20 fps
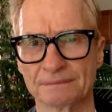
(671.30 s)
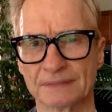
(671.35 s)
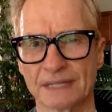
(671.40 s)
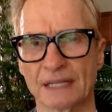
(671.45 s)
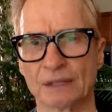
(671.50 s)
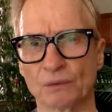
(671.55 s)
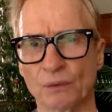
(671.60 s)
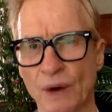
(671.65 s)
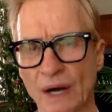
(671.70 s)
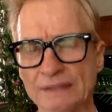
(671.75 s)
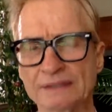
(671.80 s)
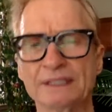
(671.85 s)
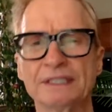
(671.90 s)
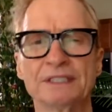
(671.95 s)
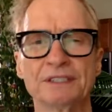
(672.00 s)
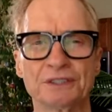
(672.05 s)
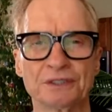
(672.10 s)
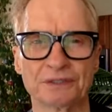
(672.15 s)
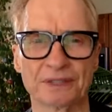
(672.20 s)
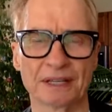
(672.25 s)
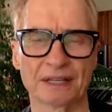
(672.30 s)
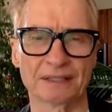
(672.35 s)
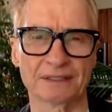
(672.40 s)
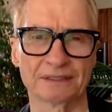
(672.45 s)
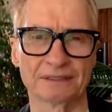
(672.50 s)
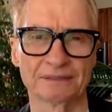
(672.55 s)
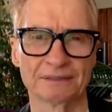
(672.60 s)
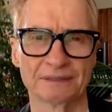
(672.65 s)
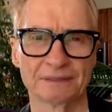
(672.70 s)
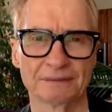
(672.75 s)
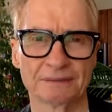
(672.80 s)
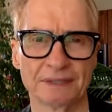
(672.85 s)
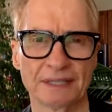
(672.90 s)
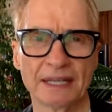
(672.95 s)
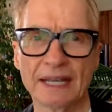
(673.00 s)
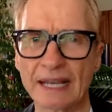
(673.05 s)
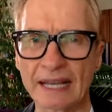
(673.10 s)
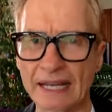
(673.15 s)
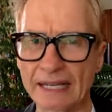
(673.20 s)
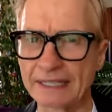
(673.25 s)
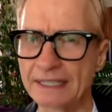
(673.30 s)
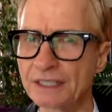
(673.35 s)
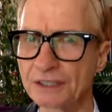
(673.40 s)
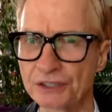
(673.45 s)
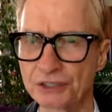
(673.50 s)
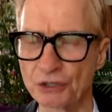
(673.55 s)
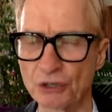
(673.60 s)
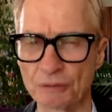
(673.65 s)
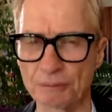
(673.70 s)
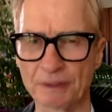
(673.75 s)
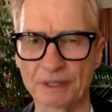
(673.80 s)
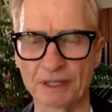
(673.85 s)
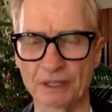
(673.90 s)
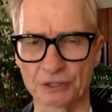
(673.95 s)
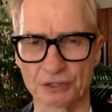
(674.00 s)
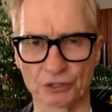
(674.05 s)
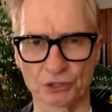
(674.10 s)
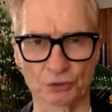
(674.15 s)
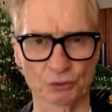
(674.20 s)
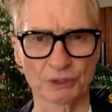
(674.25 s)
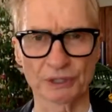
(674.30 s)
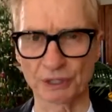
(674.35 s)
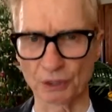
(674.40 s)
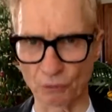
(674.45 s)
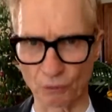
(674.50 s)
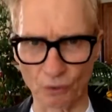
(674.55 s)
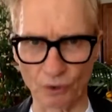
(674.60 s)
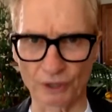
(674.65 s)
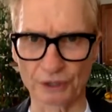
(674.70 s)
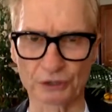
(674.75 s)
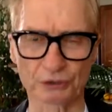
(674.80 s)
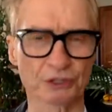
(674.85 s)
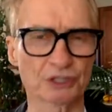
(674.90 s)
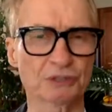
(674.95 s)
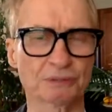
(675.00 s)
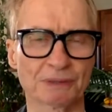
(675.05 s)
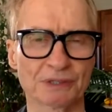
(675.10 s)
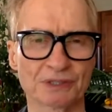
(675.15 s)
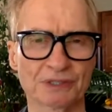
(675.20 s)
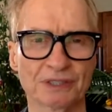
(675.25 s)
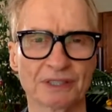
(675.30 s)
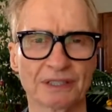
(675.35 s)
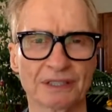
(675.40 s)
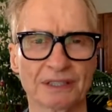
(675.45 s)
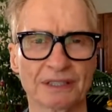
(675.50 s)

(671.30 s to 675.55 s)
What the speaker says: And why did he do that? He didn't do it because there's really a war on Christmas.